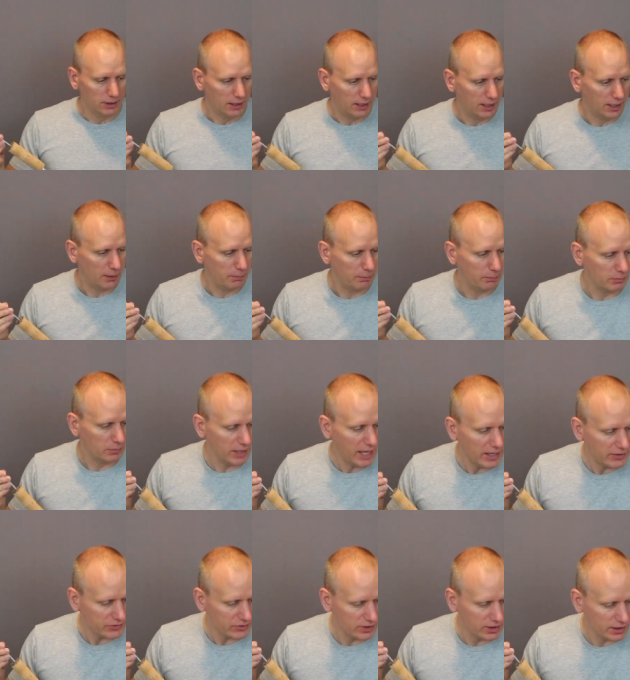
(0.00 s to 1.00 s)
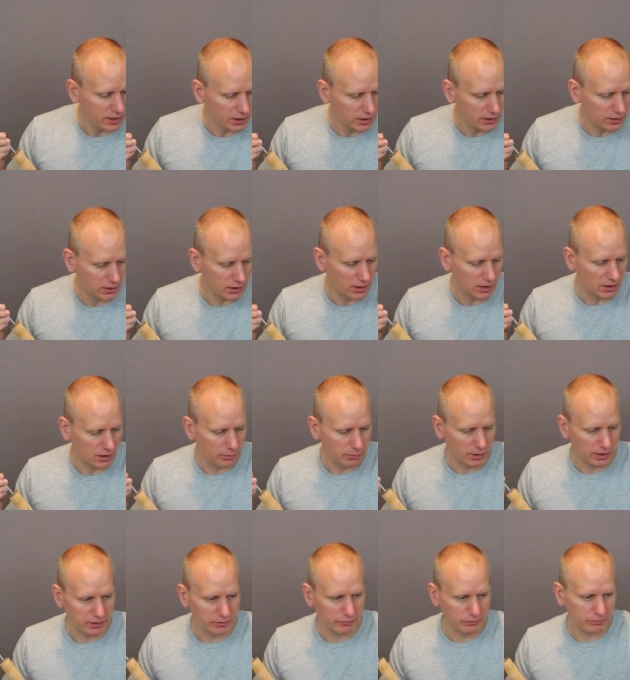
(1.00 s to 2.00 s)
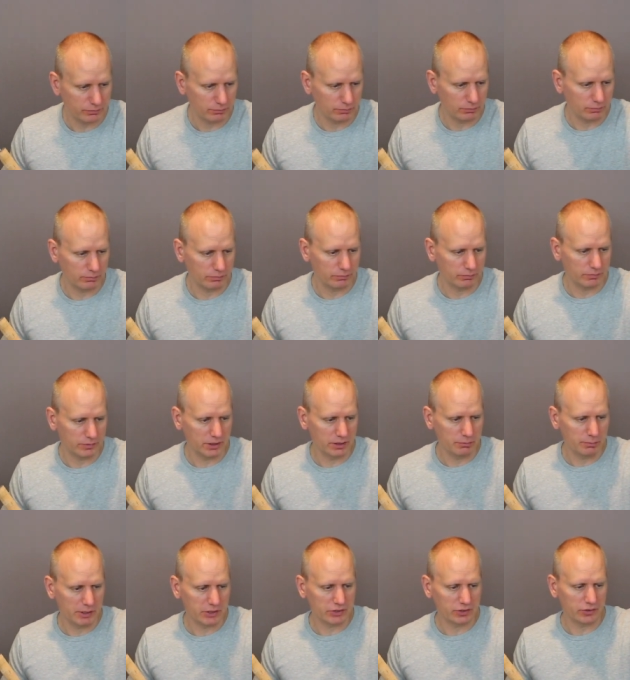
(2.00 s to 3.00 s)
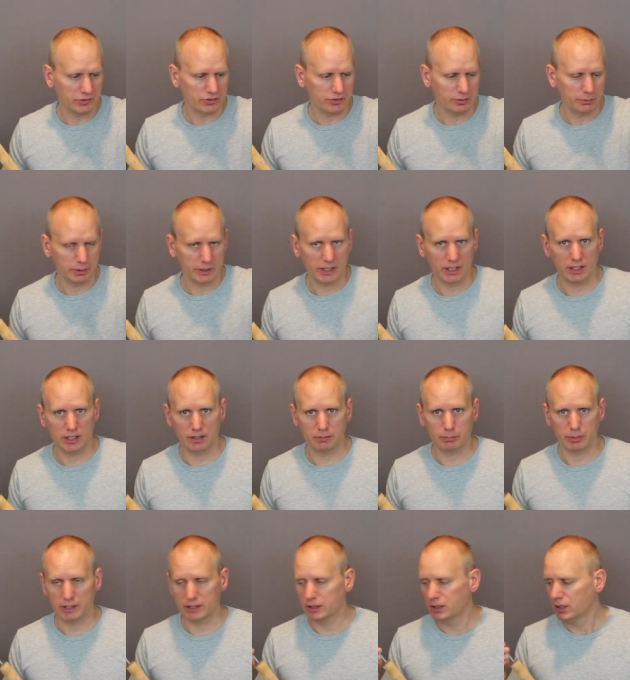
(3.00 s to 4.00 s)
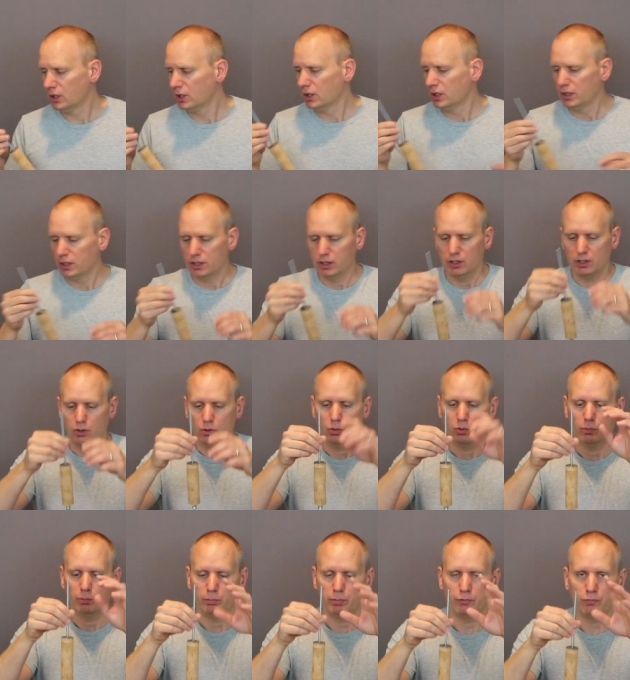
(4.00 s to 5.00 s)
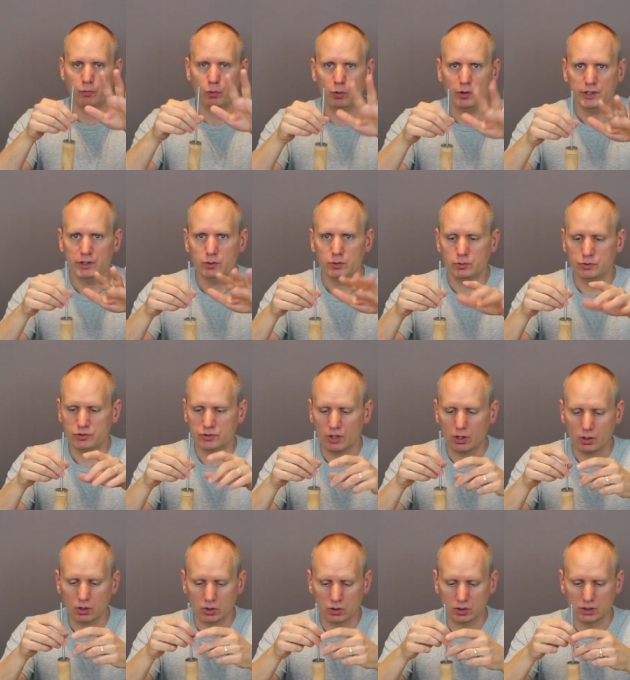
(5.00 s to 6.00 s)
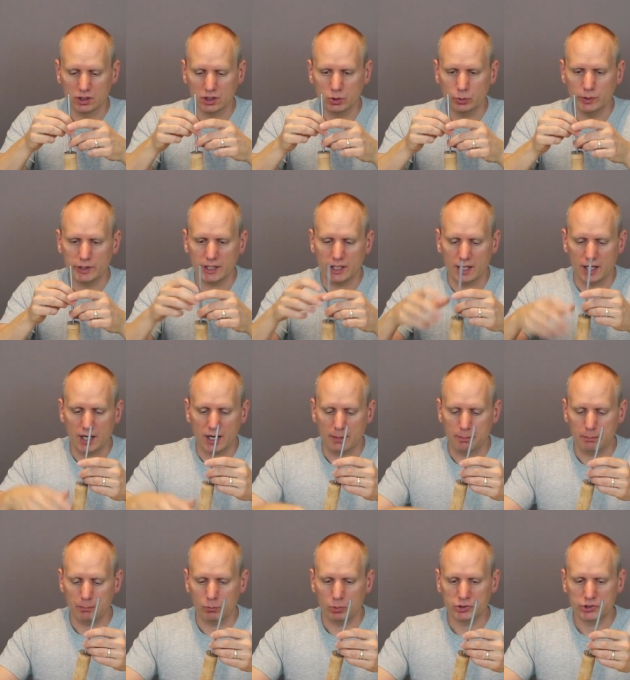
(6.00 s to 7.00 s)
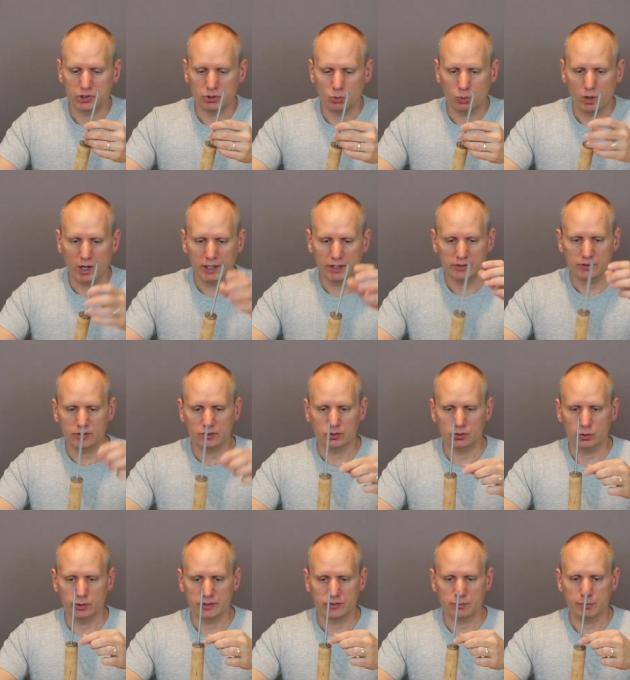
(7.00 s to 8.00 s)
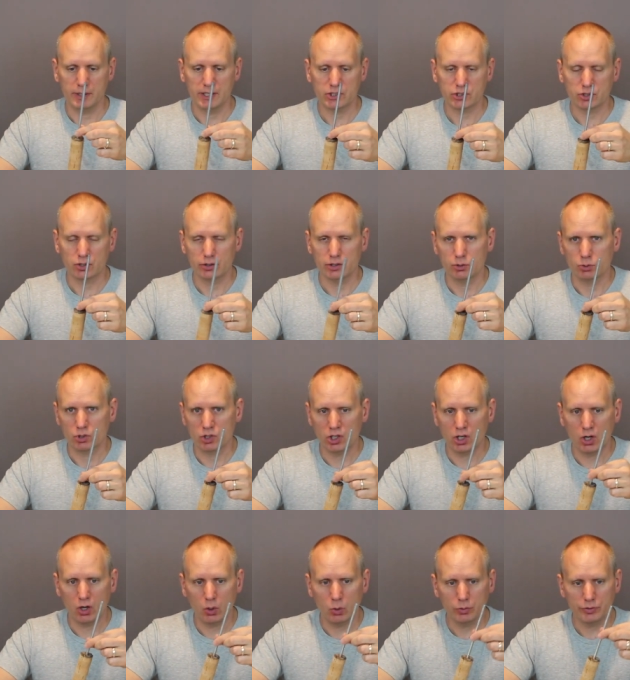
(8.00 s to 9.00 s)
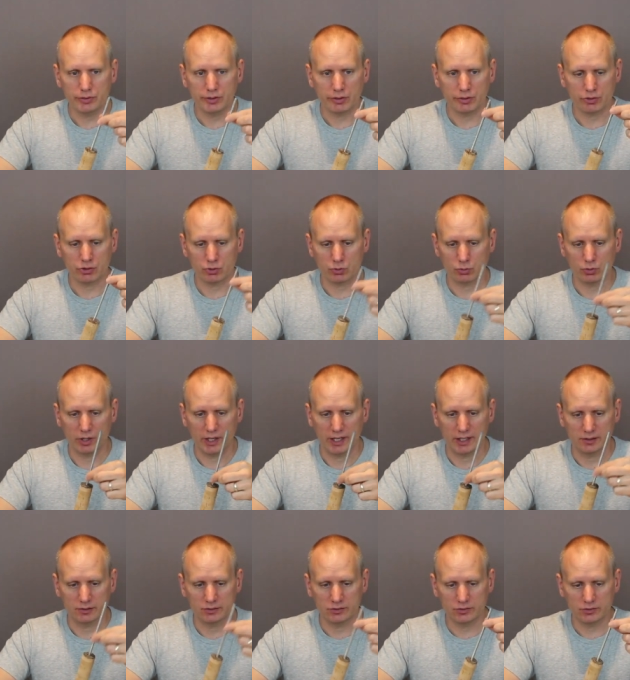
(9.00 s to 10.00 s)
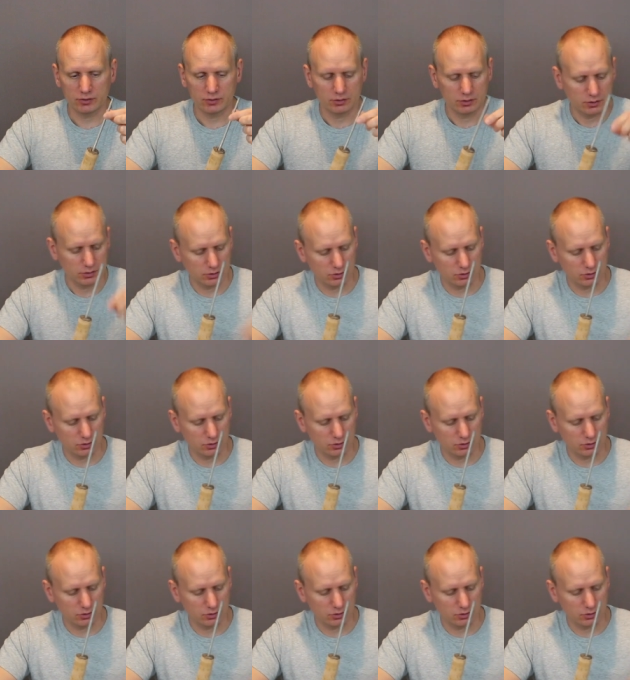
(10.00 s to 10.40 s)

Last thing, I didn't mention this in the beginning, but before you start gluing up, what you'll want to do is make sure you coat the threads